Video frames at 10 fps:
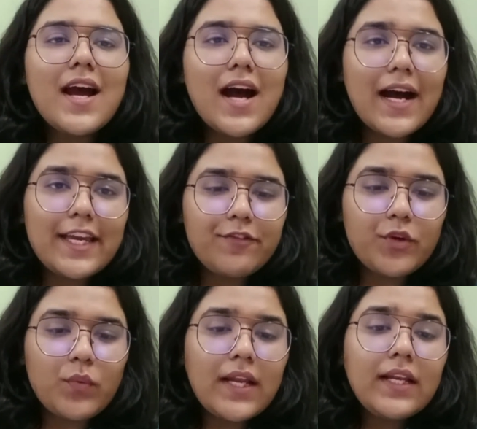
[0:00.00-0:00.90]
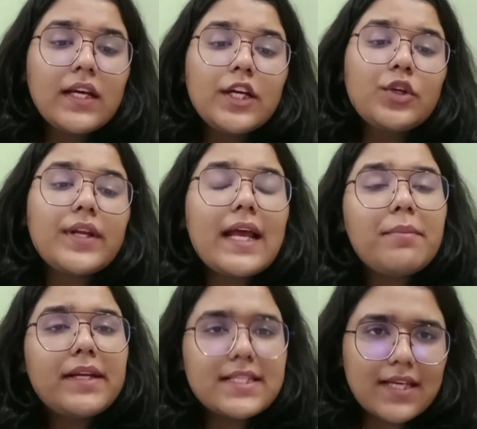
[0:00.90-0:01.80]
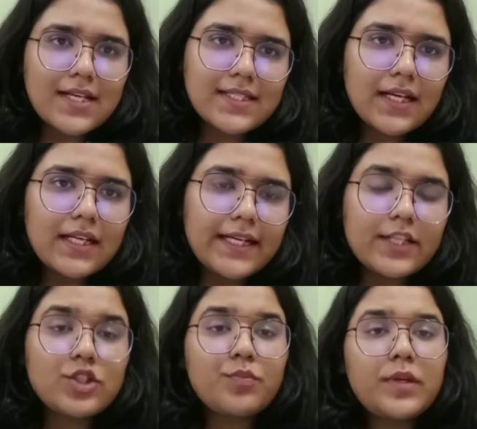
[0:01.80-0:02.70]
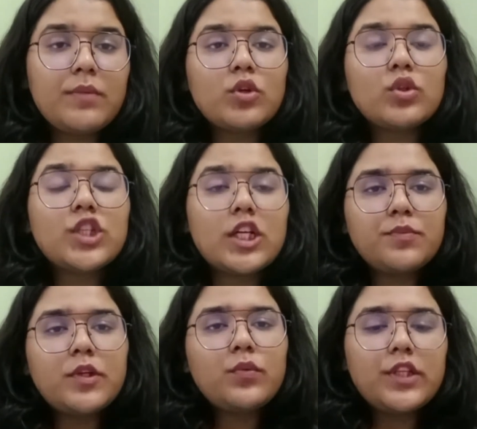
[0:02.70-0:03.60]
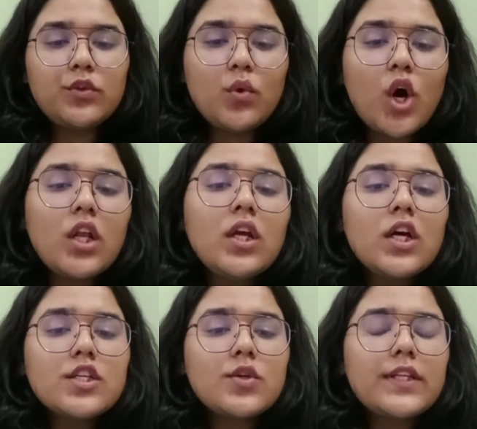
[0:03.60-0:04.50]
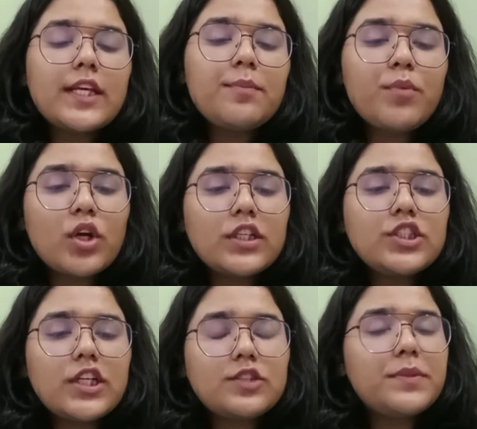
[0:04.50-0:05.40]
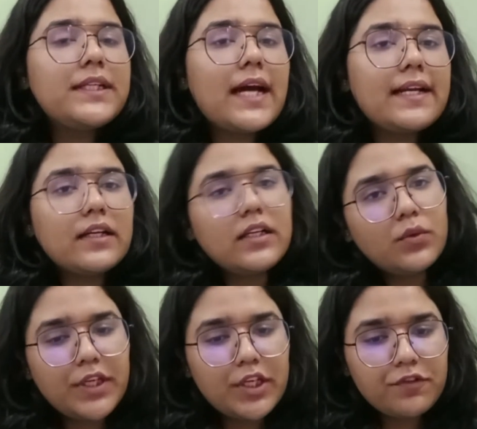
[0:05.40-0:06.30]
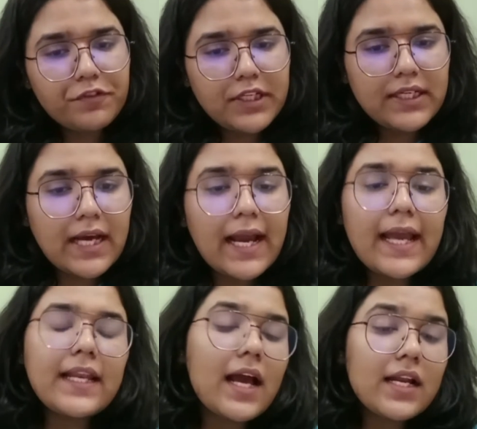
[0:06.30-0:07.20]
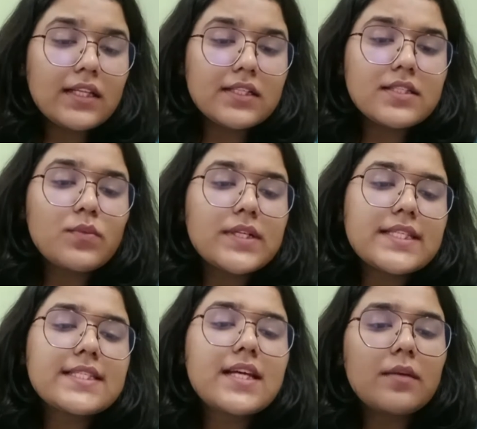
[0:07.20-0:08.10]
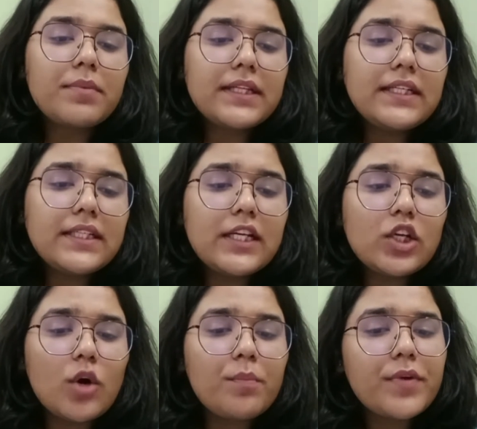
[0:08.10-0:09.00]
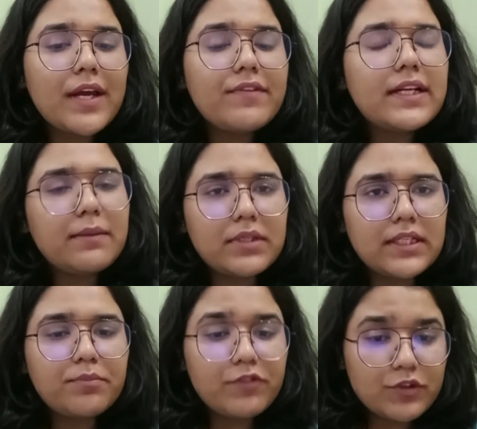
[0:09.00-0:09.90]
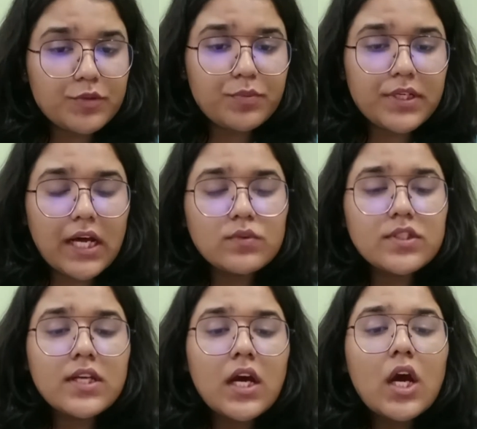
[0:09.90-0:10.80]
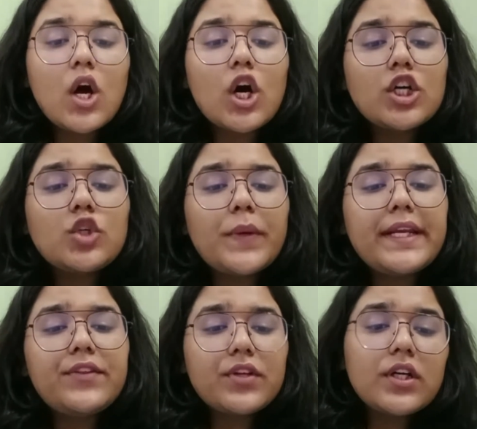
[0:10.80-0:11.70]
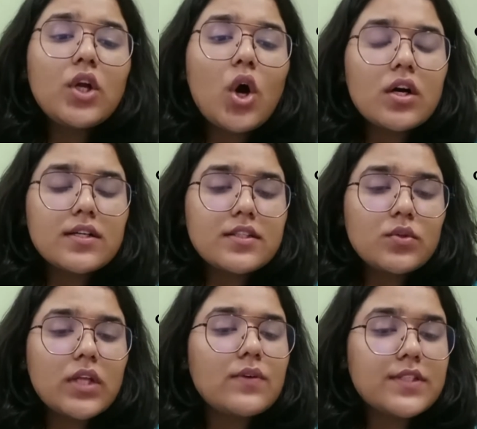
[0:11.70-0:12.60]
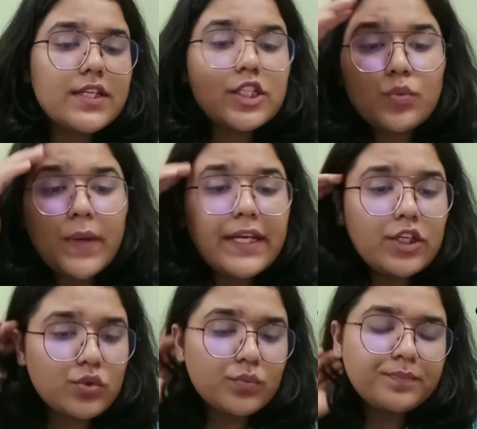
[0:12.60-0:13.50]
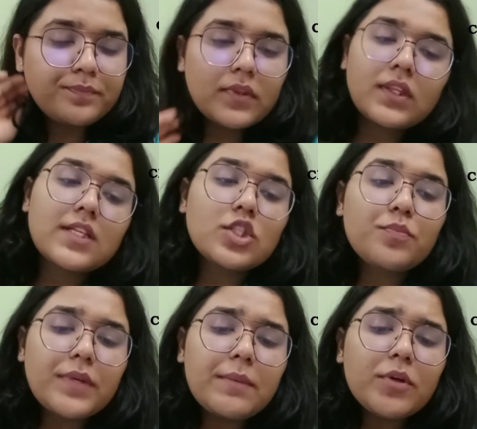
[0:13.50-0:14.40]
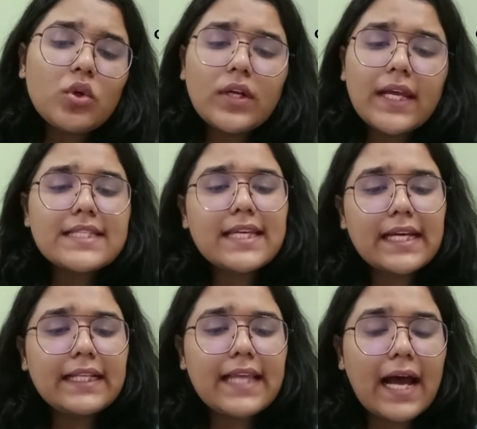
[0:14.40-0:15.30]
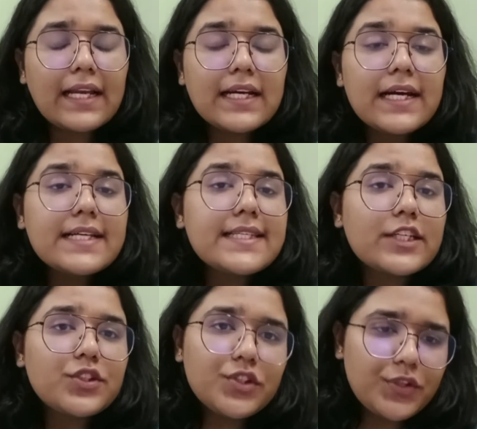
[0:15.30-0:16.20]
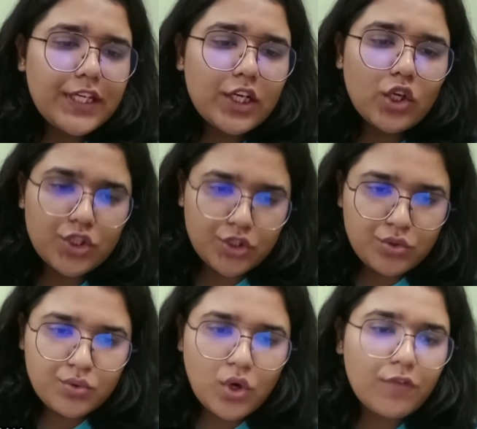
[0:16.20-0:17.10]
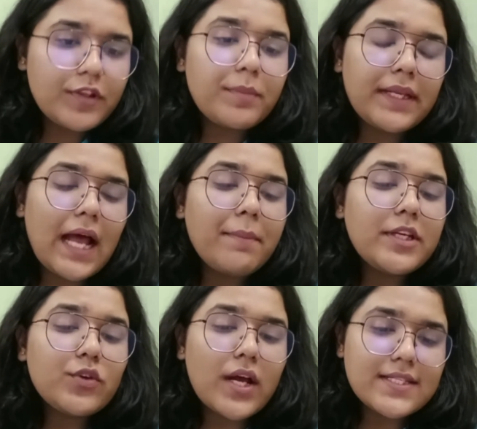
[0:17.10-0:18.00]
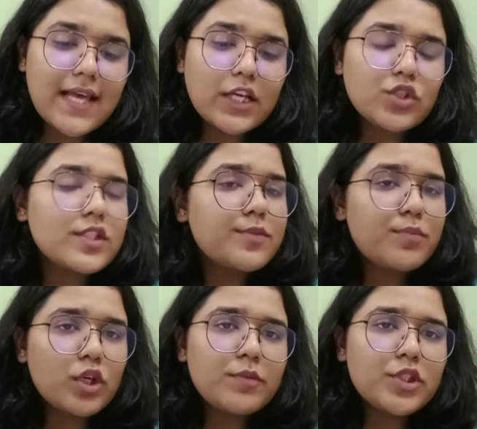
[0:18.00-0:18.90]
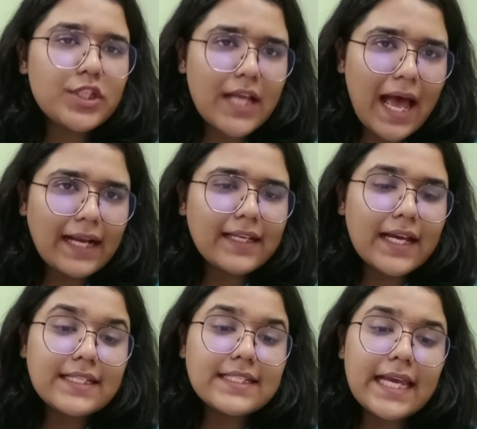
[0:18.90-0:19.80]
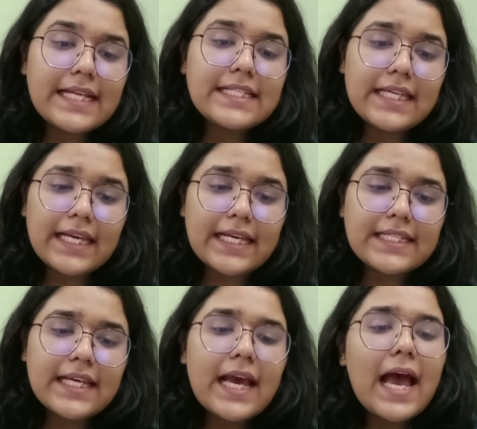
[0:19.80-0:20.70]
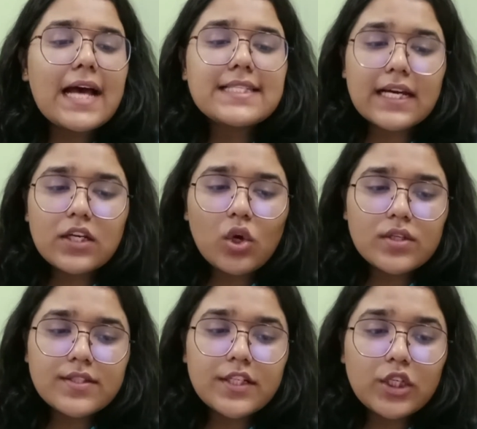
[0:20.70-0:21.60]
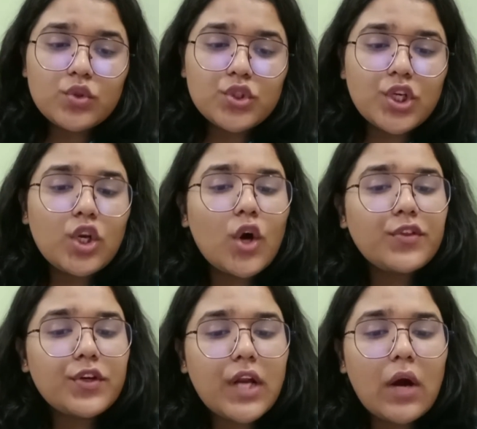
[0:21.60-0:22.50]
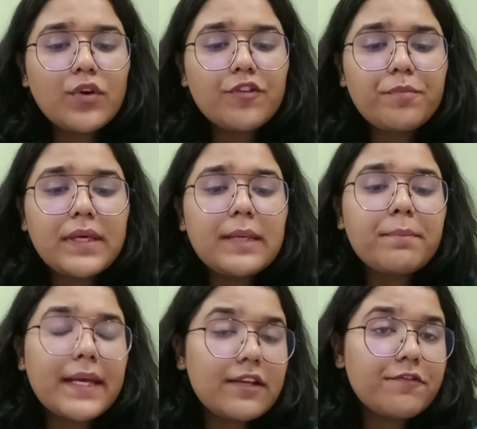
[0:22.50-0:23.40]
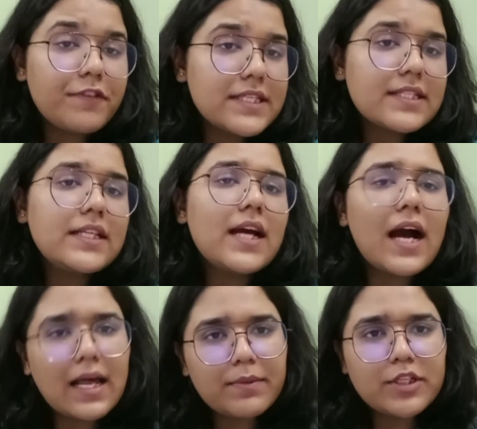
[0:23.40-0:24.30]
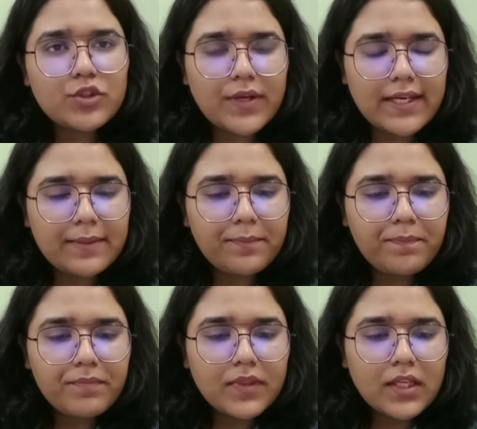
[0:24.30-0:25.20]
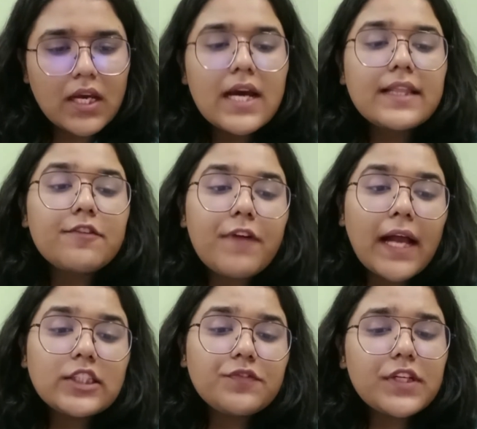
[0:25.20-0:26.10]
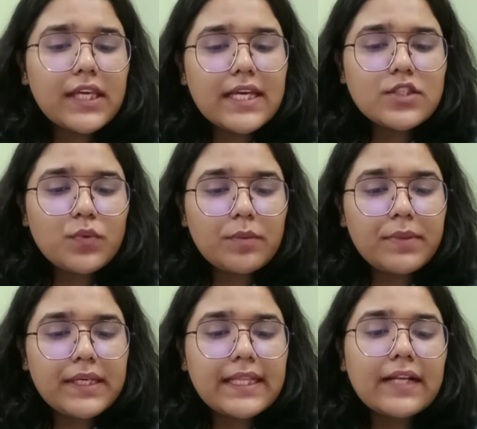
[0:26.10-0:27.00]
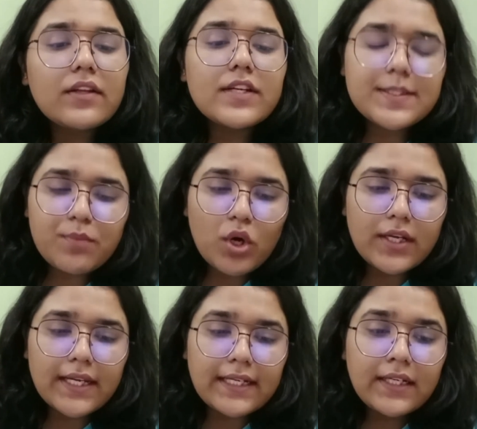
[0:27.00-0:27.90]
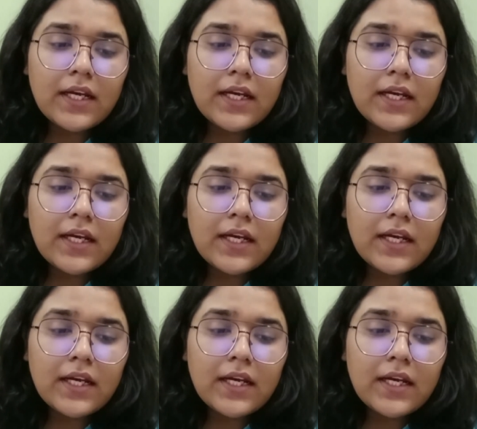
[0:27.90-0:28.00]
Hi everyone, today I'll be discussing a latest Supreme Court judgment with you all. So in the important judgment titled Union of India and Others versus GANPATI DEALCOM Private Limited, which was pronounced on 23rd August 2022, the Supreme Court has held that Section 3 Clause 2 of the Benami Transactions Prohibition Act 1988 as unconstitutional on the ground of being manifestly arbitrary. The facts of the case would be that the respondent